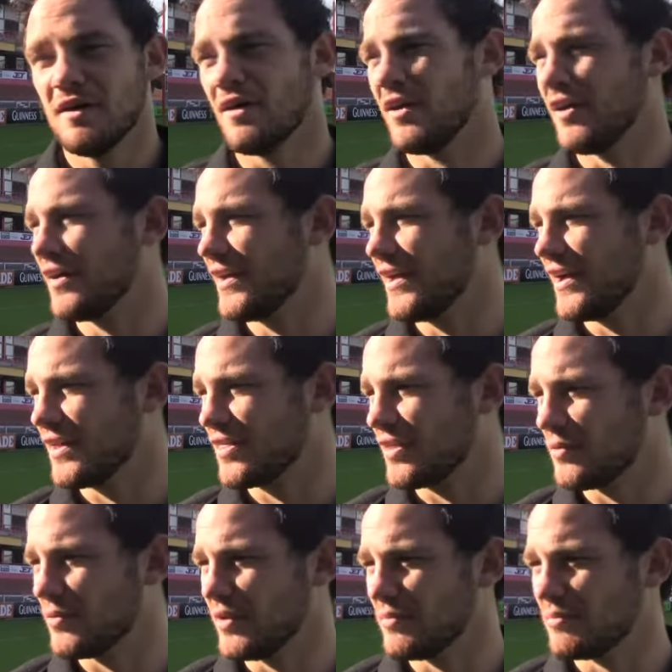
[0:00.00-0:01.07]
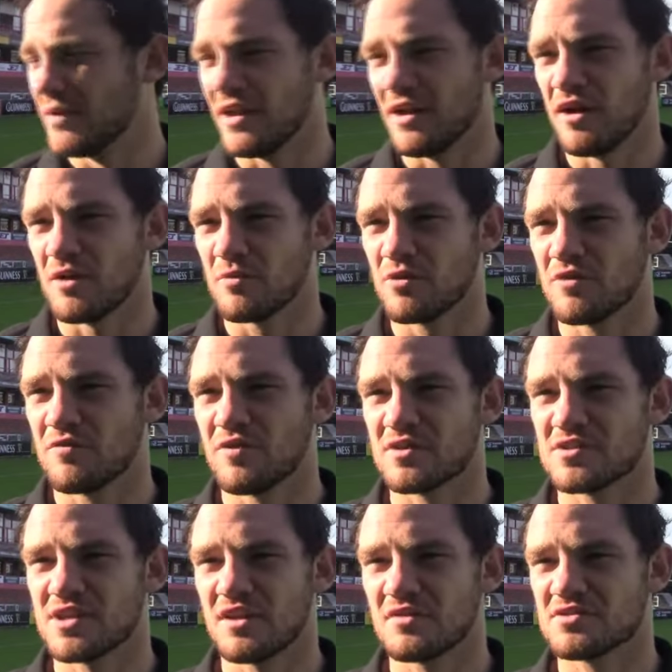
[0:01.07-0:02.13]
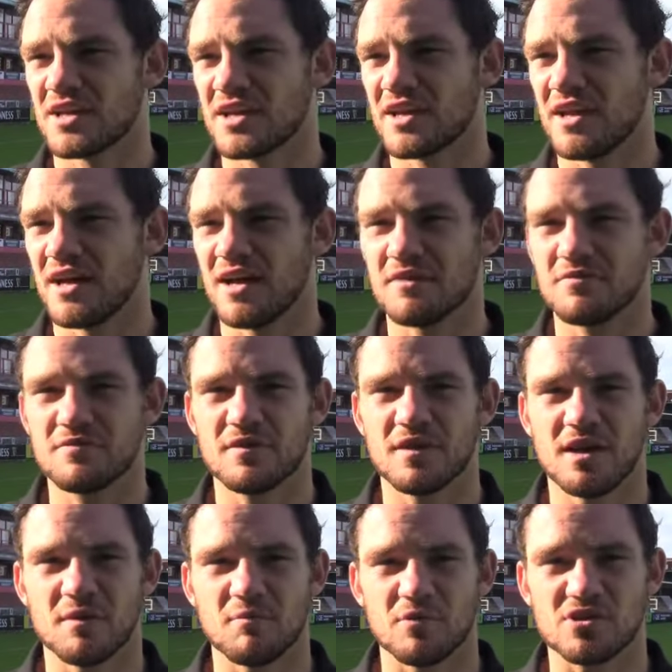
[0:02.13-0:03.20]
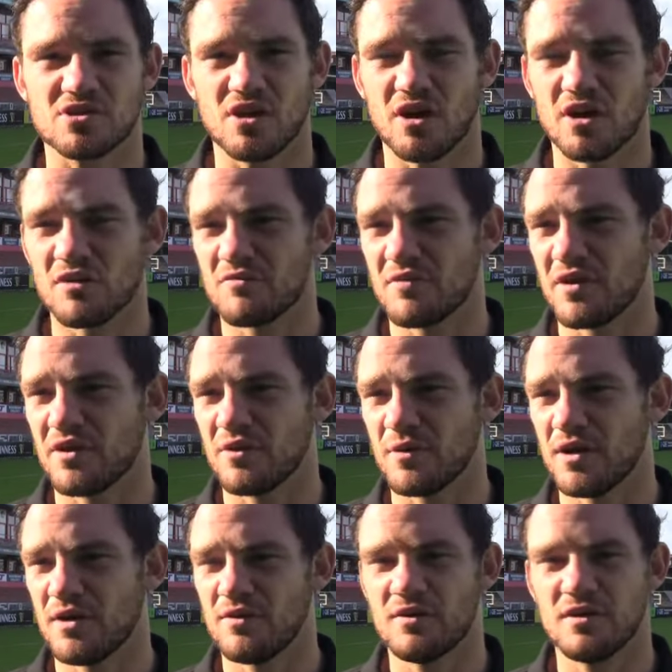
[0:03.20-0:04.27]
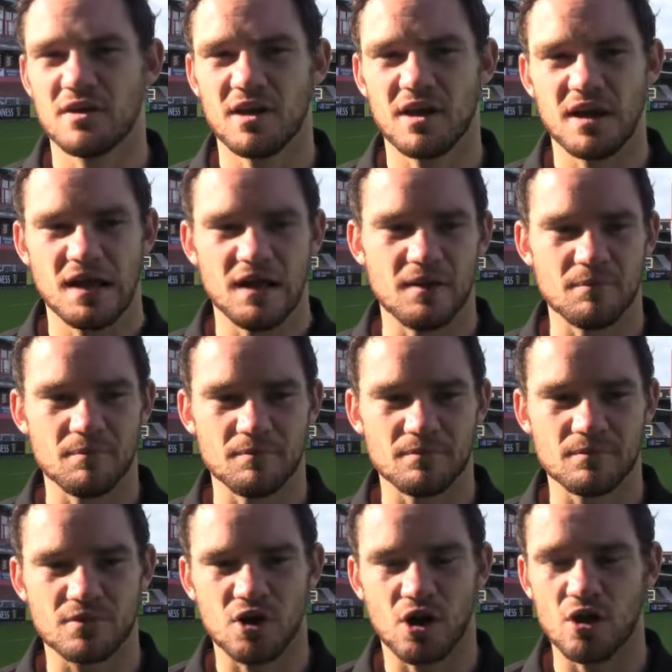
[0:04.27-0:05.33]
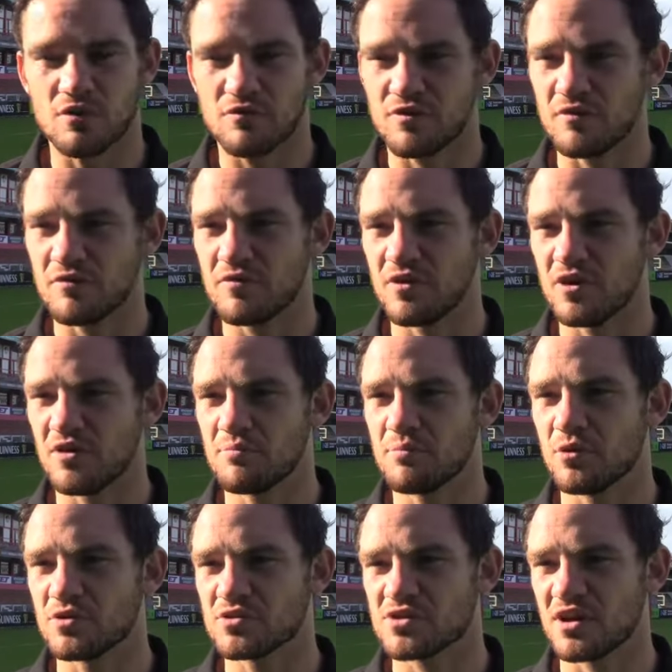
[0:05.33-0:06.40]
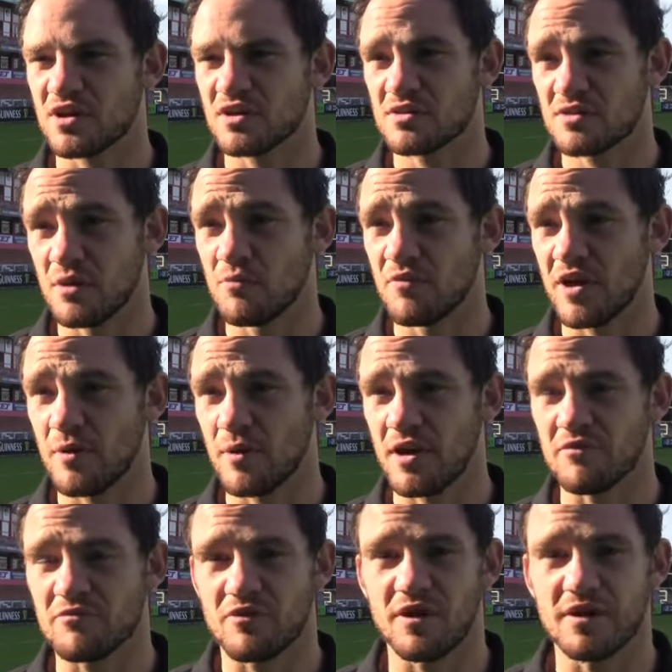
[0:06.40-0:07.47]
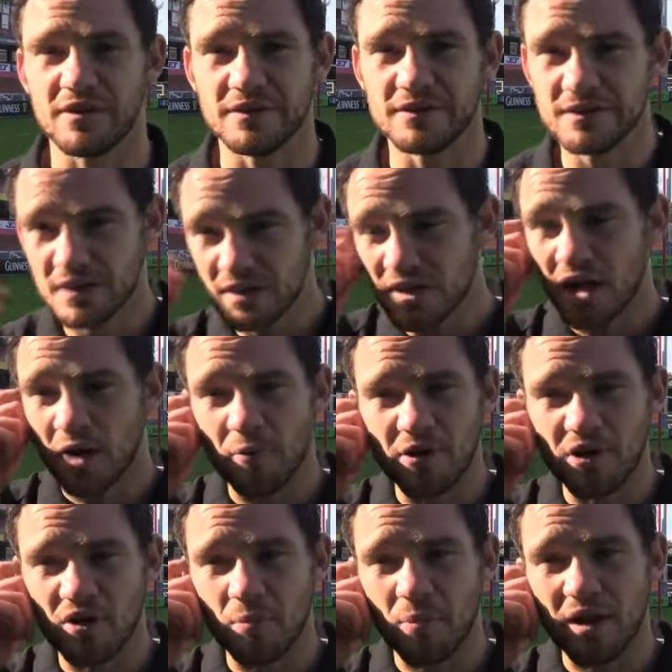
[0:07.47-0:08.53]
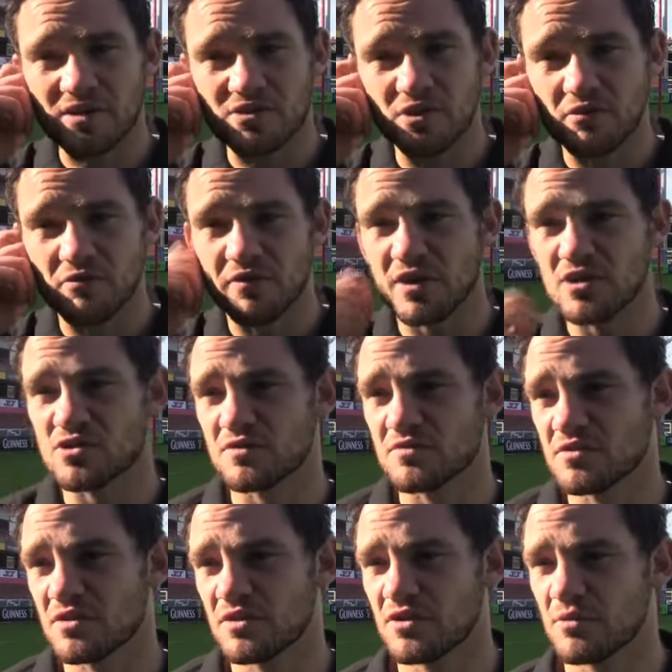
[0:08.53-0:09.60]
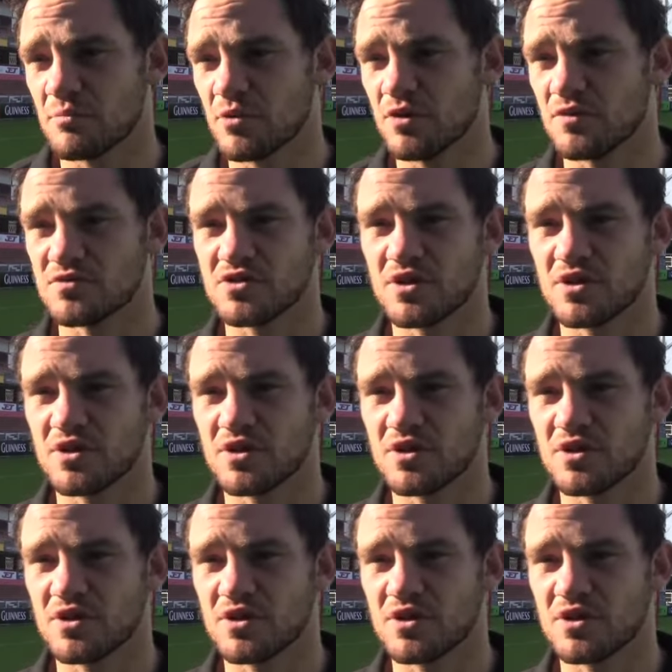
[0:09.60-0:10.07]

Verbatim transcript: Oh yeah, I think we made it hard work for ourselves second half. Um, we started off very well, um, got on the front foot, always started, done very well up front, and, and we got the backs so who can finish off good moves.